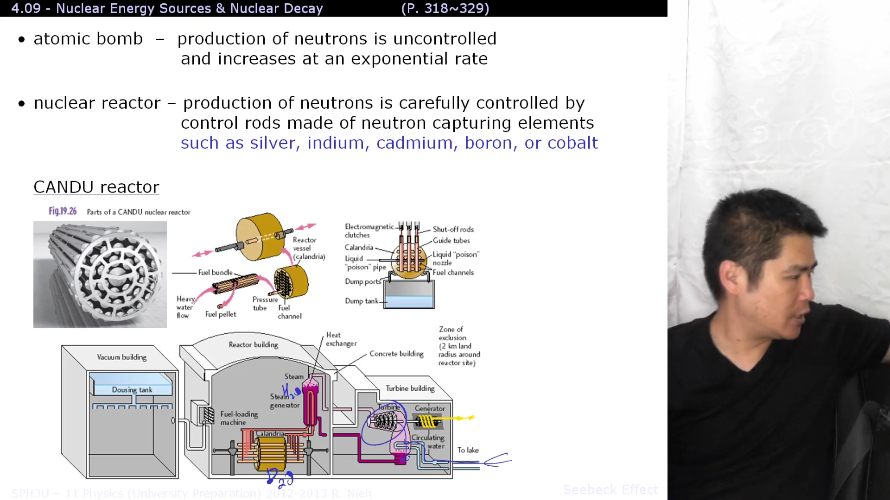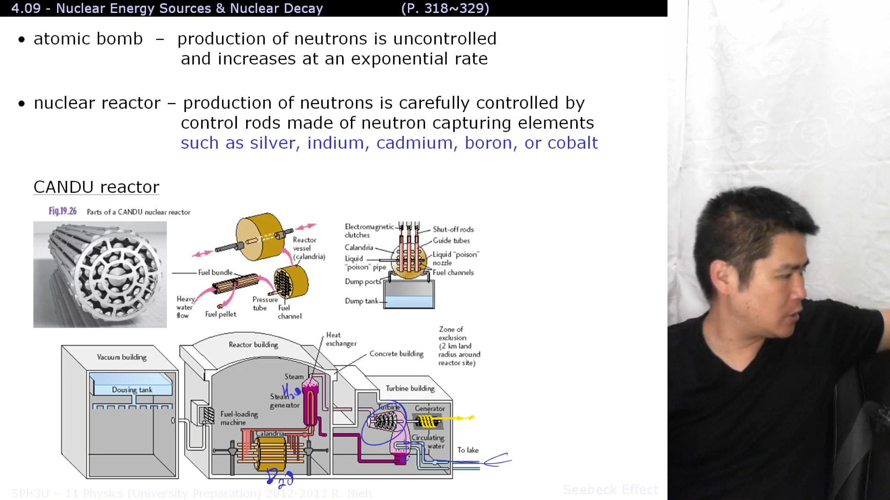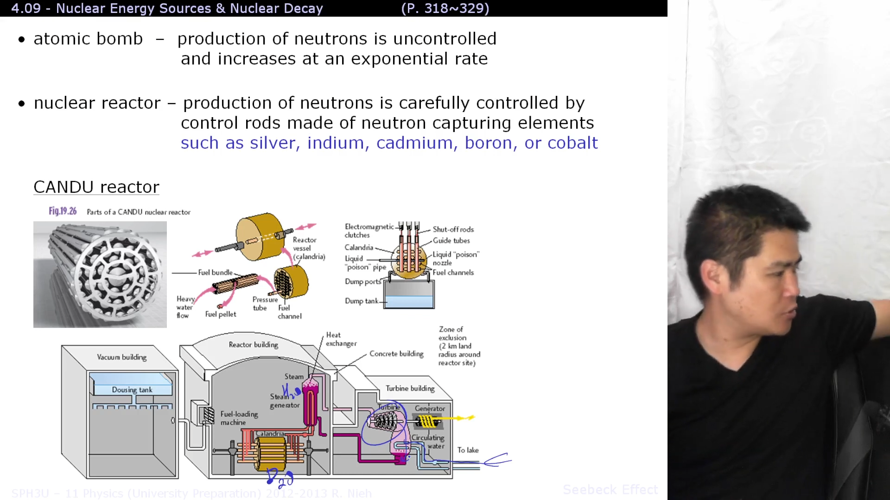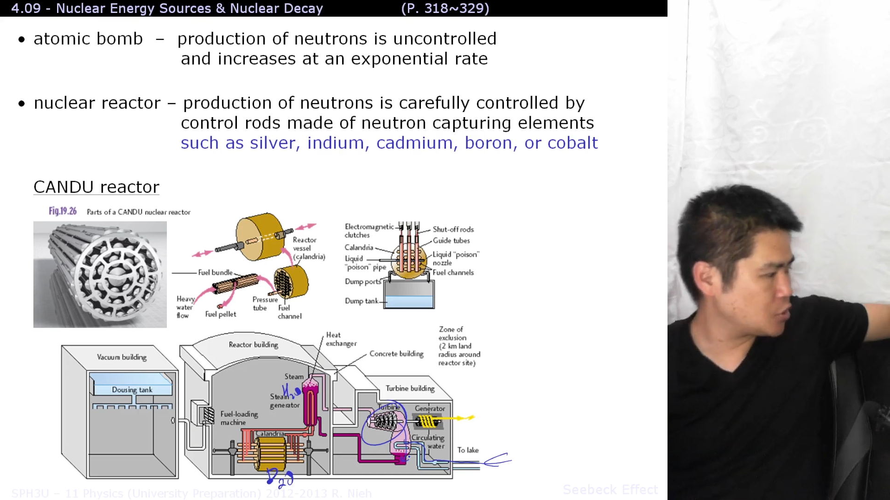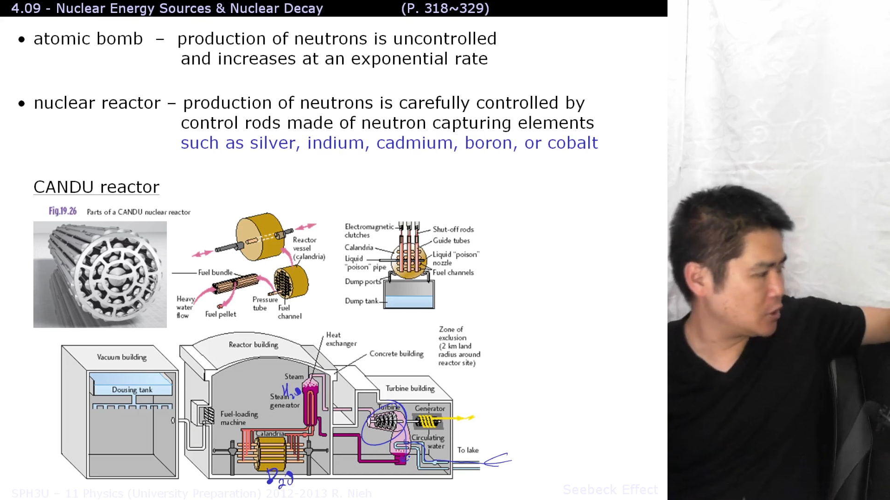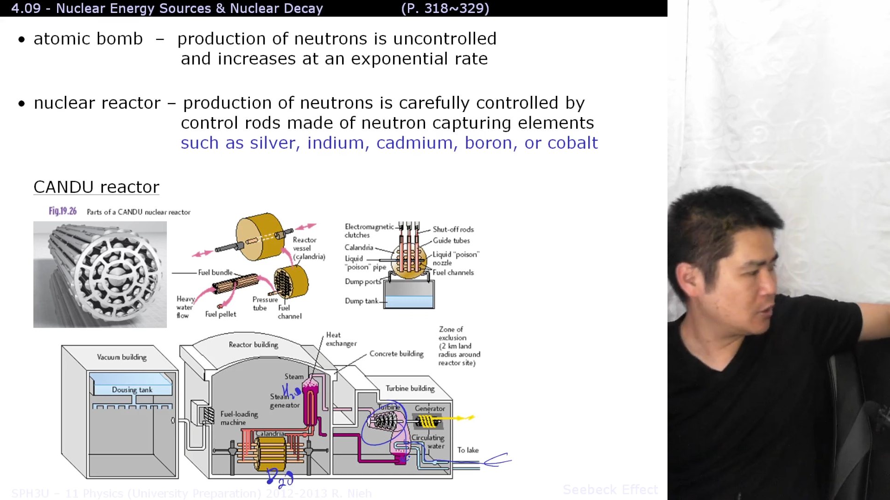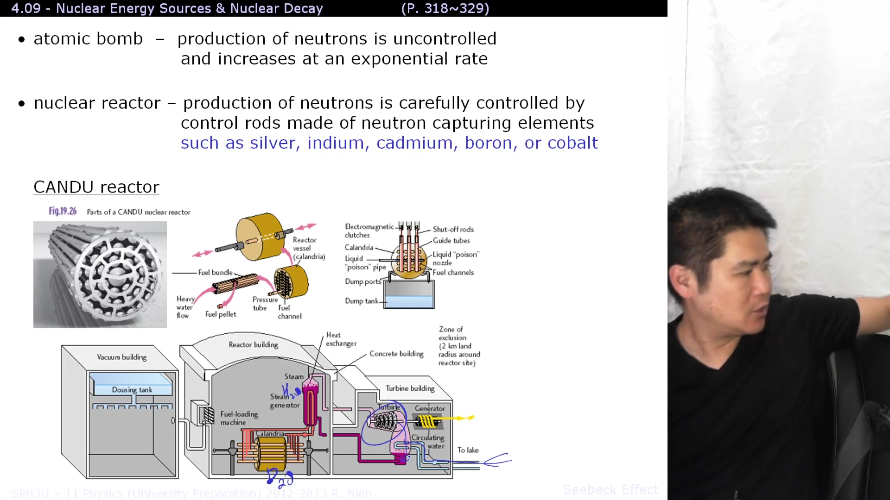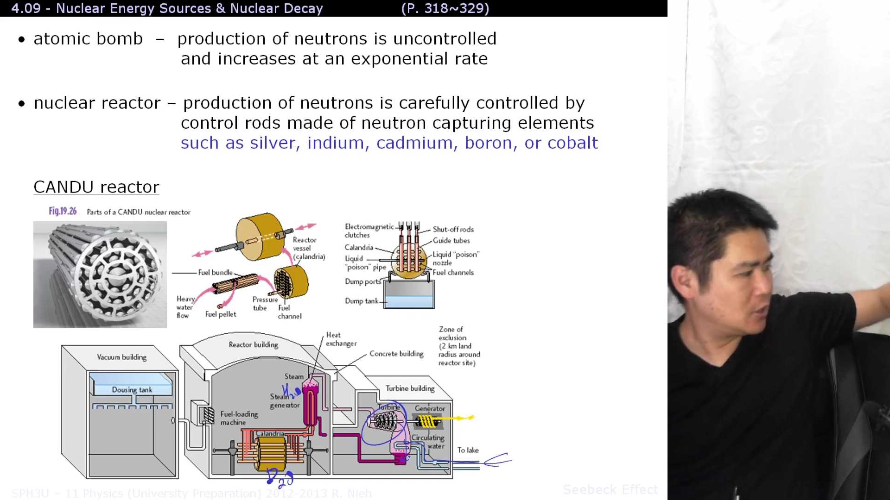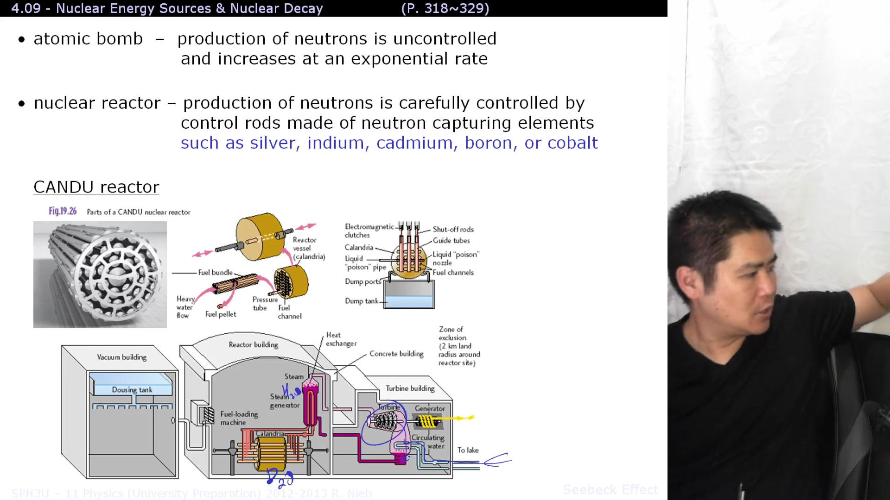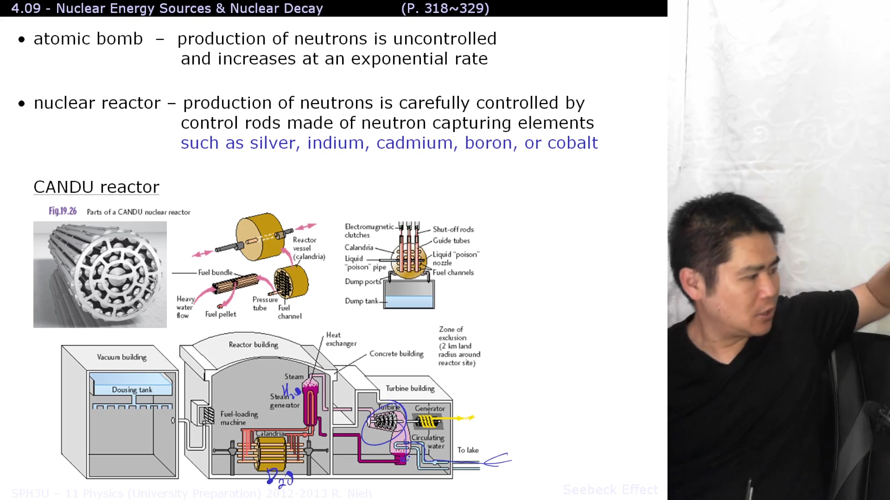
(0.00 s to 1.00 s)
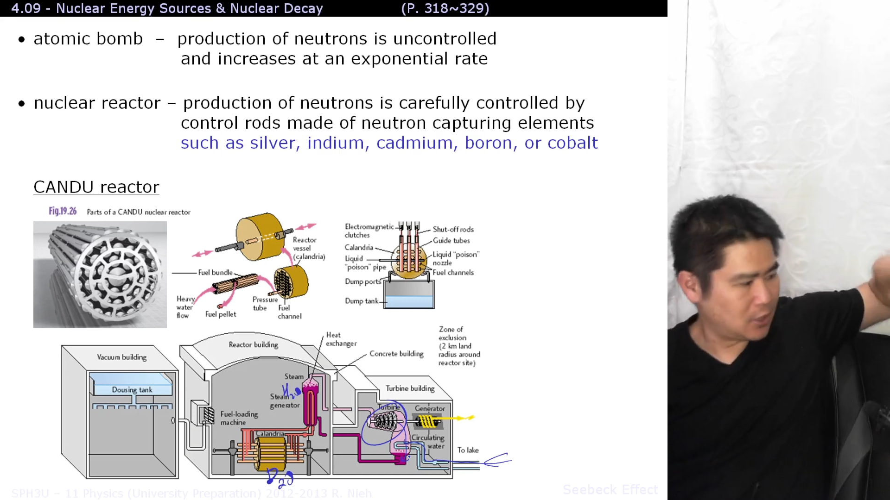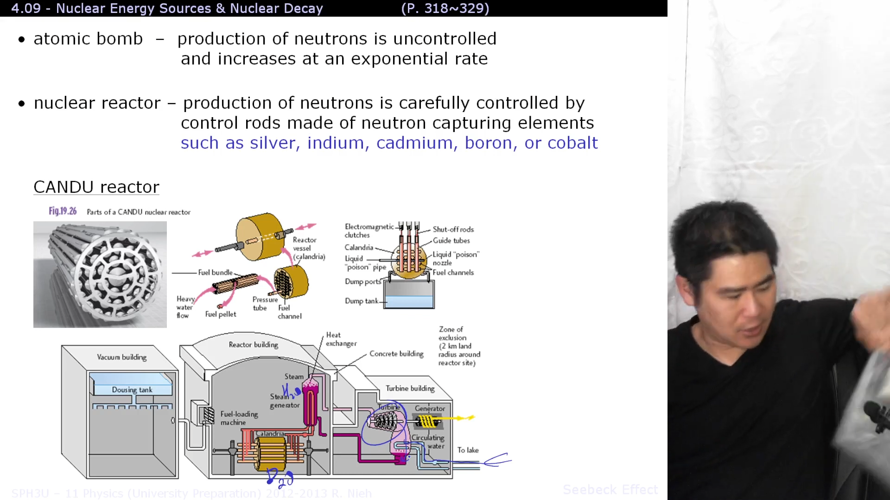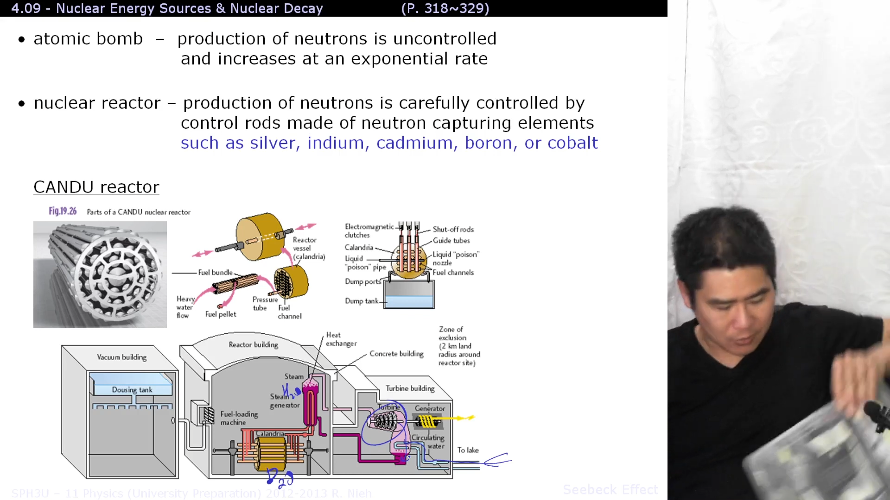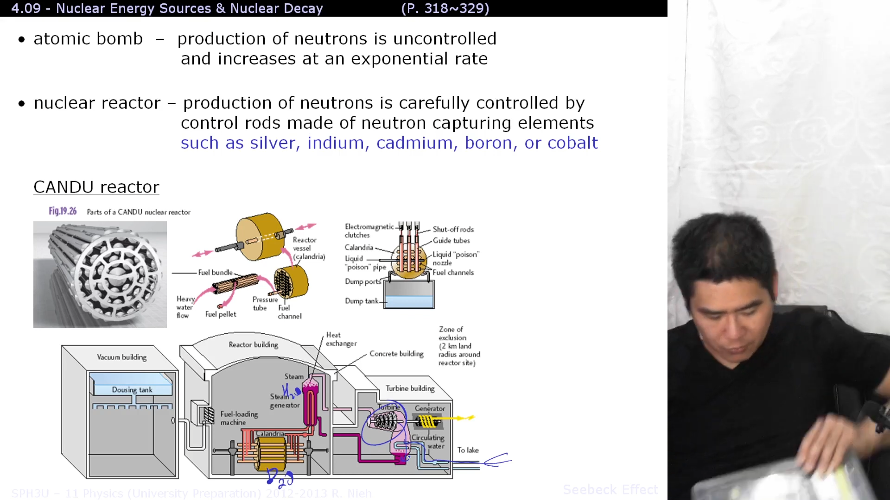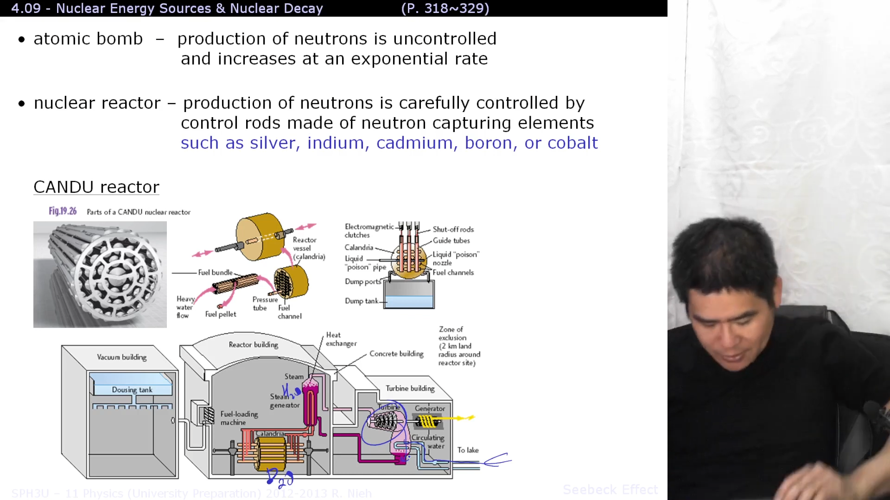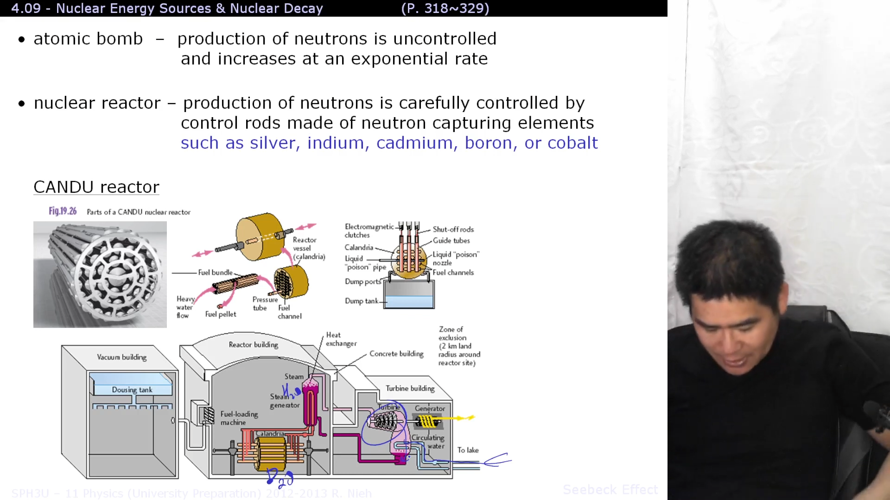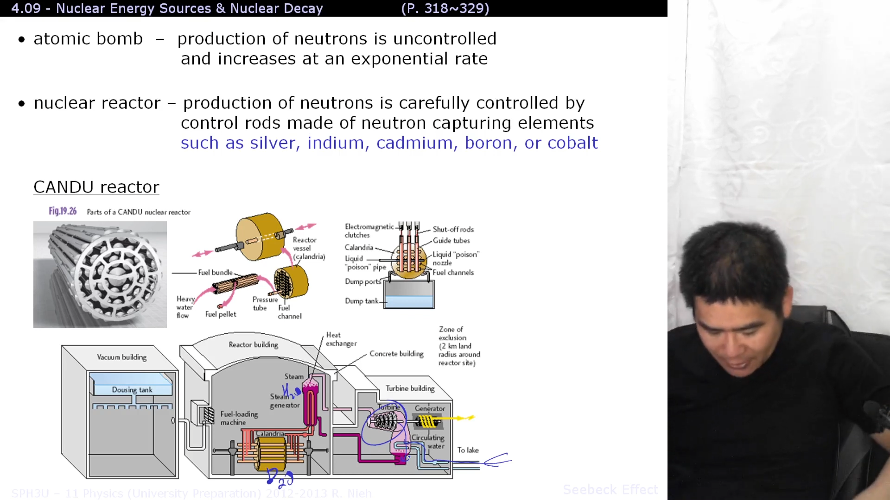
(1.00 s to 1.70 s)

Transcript: energy. And what's